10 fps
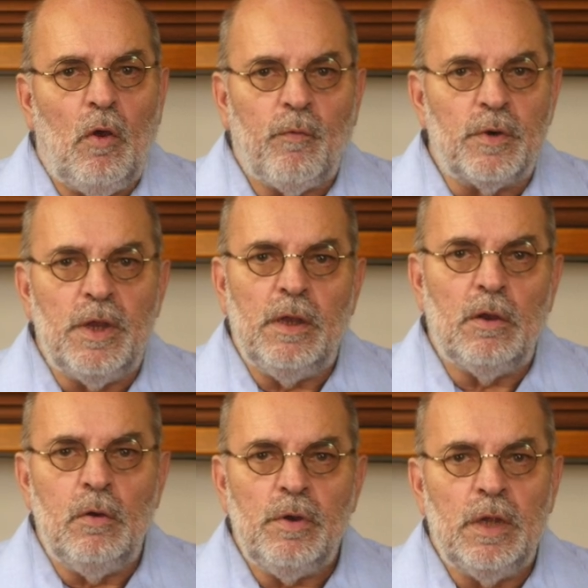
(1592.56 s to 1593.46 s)
offered,
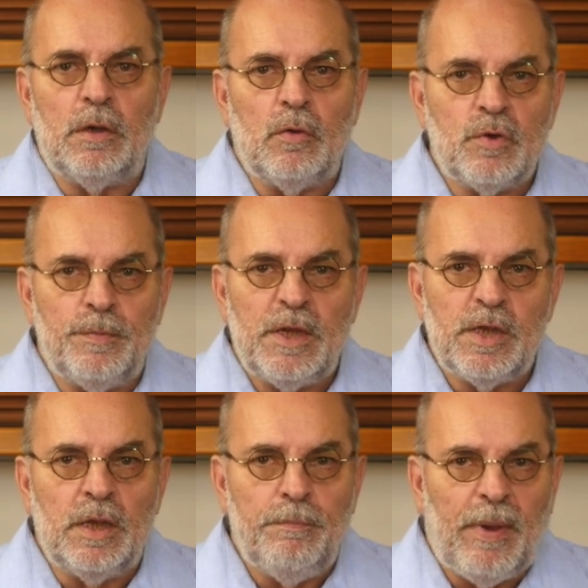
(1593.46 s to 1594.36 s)
including an
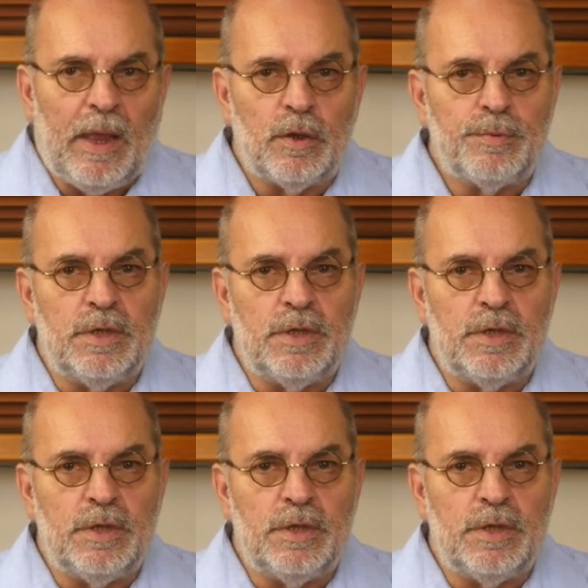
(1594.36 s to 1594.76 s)
automatic backup